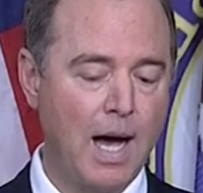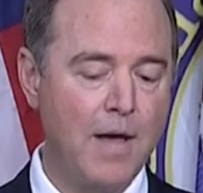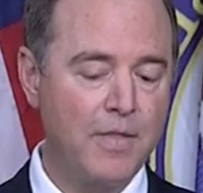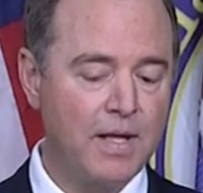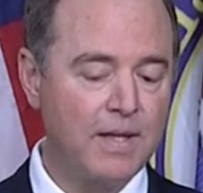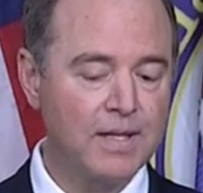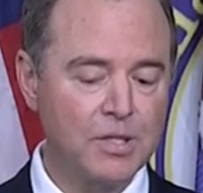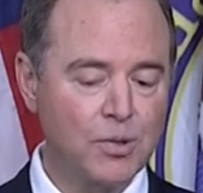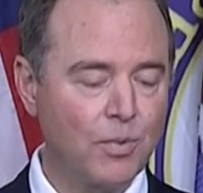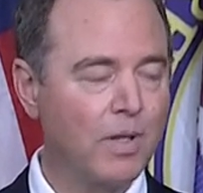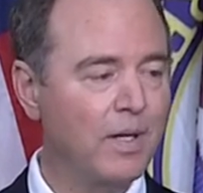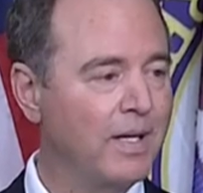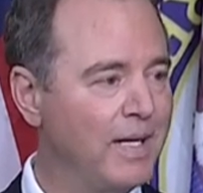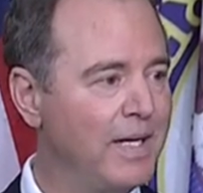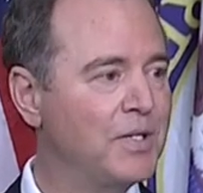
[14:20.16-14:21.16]
I think this
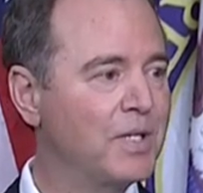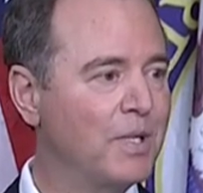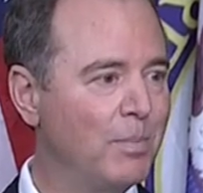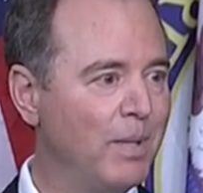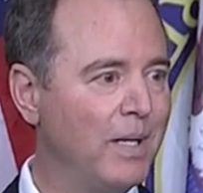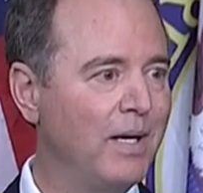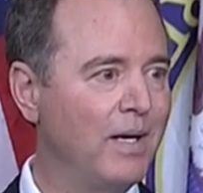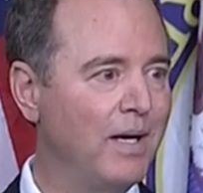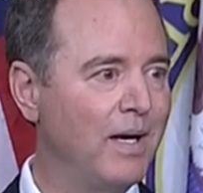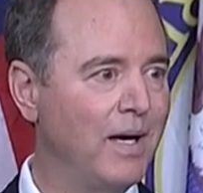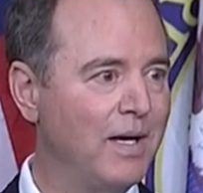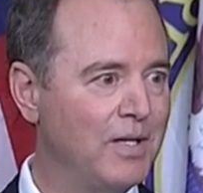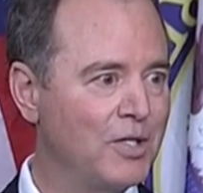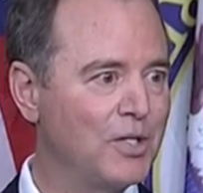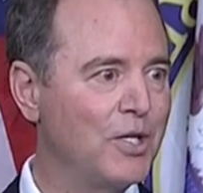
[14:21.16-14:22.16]
really needs to be
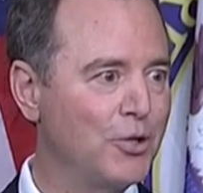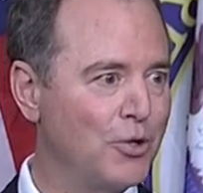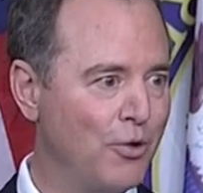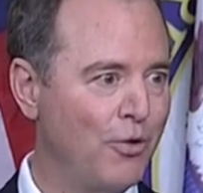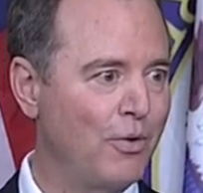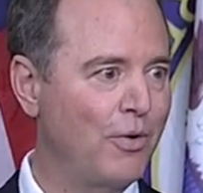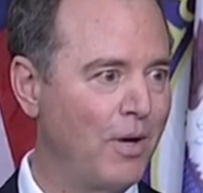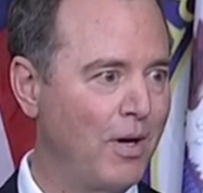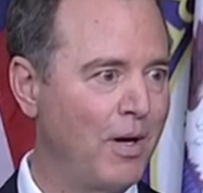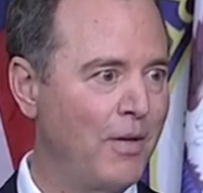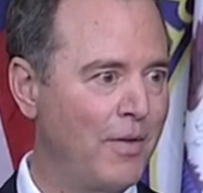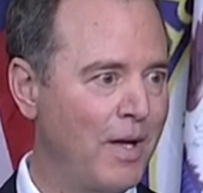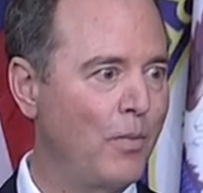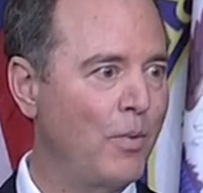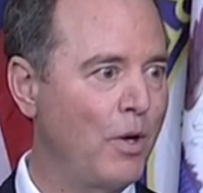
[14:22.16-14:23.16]
a decision
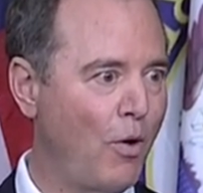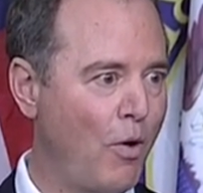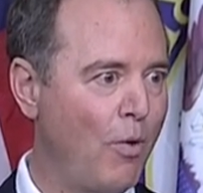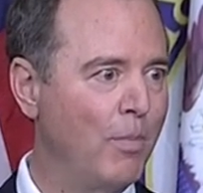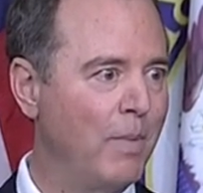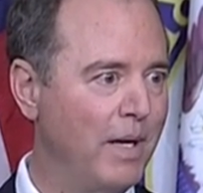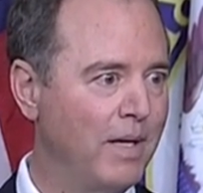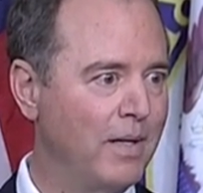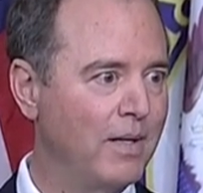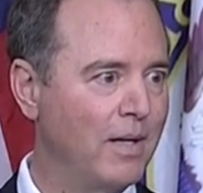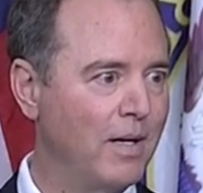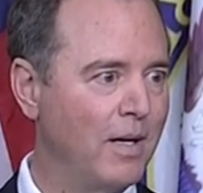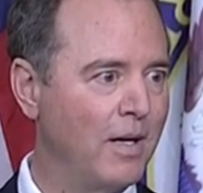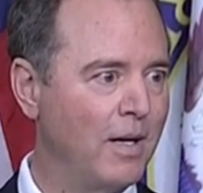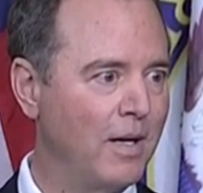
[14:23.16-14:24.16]
that we all make
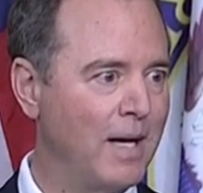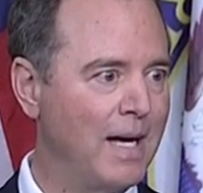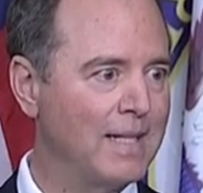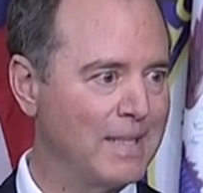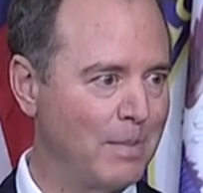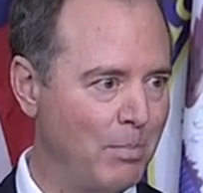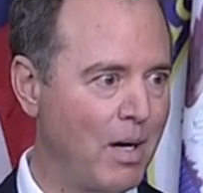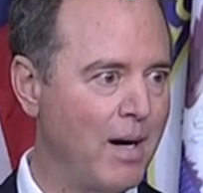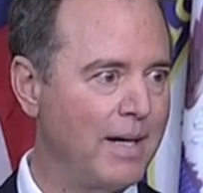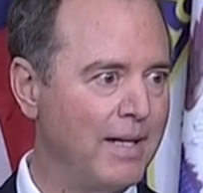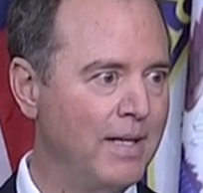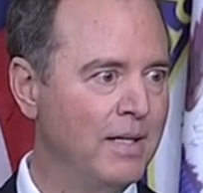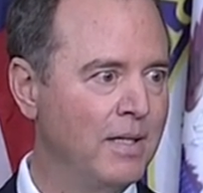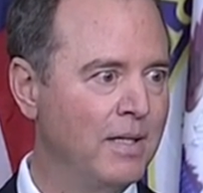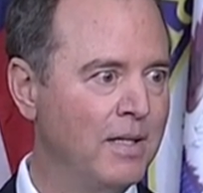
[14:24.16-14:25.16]
as a body.